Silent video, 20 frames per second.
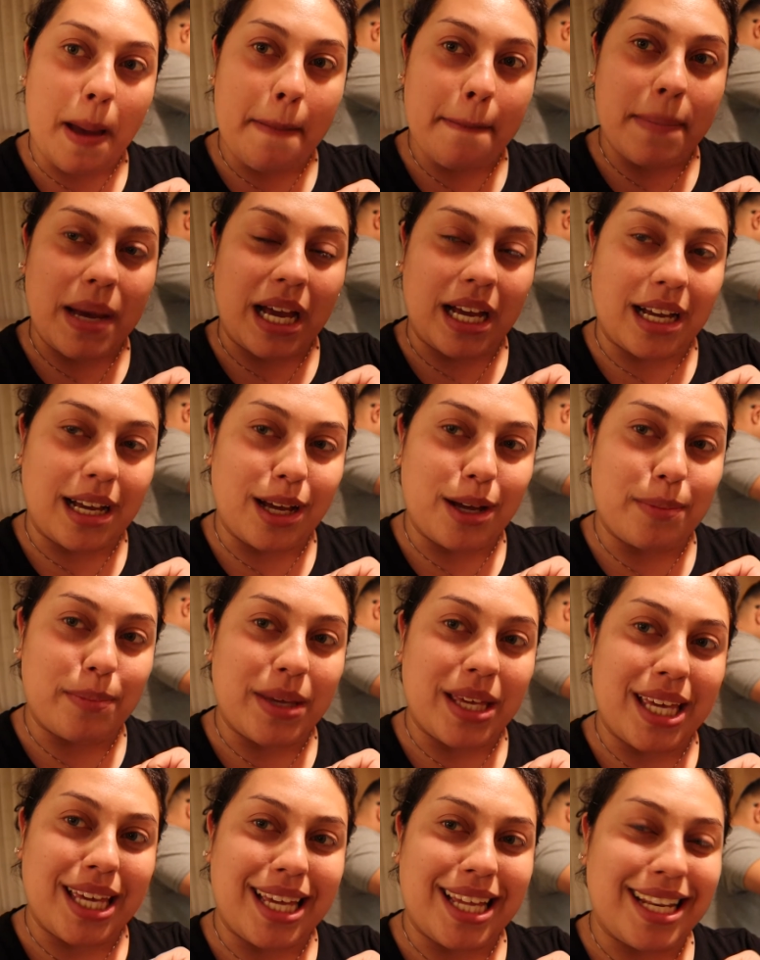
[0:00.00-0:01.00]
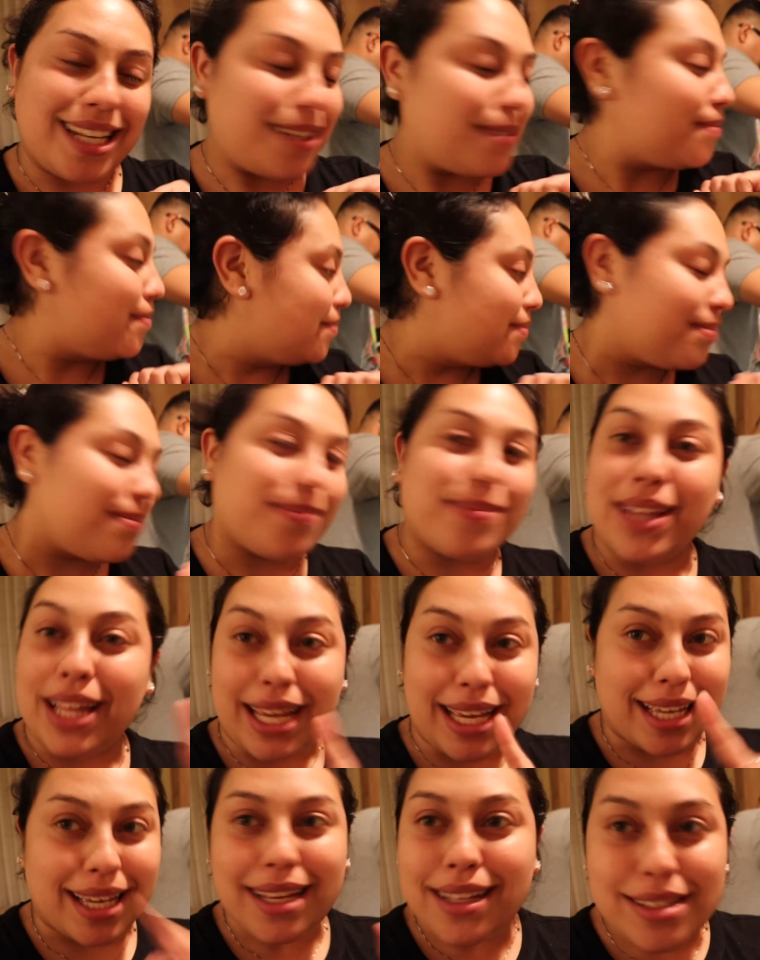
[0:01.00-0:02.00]
back up in
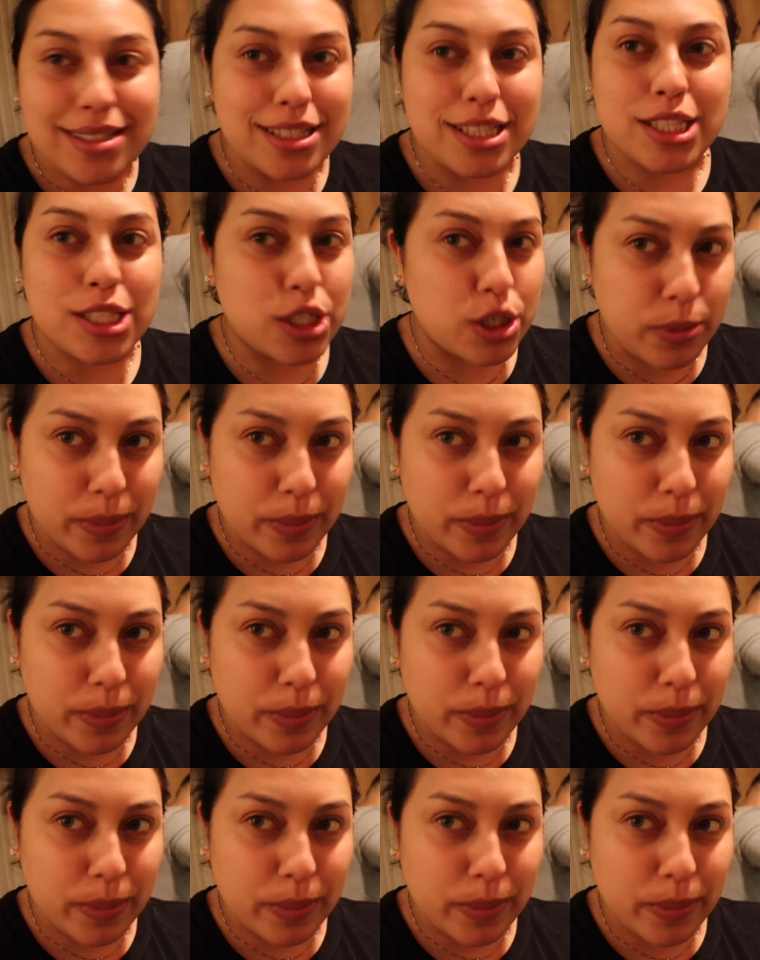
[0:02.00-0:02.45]
like 2